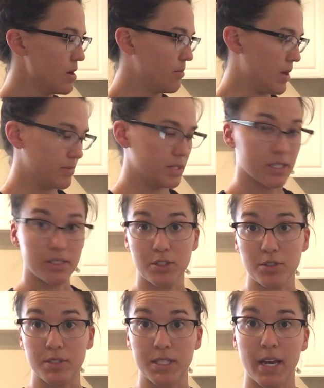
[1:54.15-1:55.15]
Bobby does
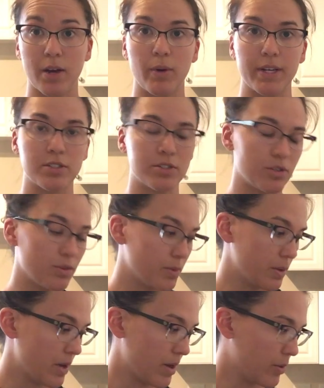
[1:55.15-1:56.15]
use the egg whites too, but
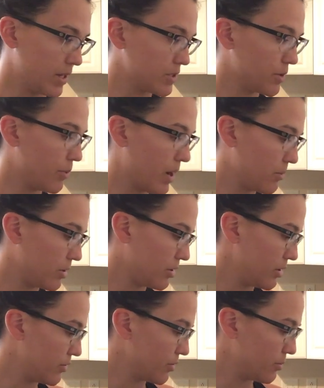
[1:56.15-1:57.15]
the egg whites are
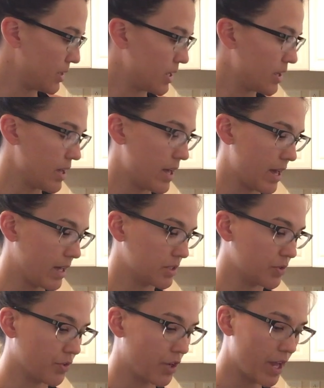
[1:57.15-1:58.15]
primarily for me, eggs
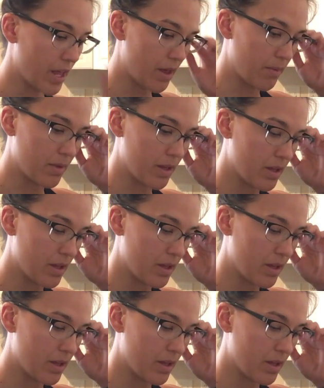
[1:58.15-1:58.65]
for him.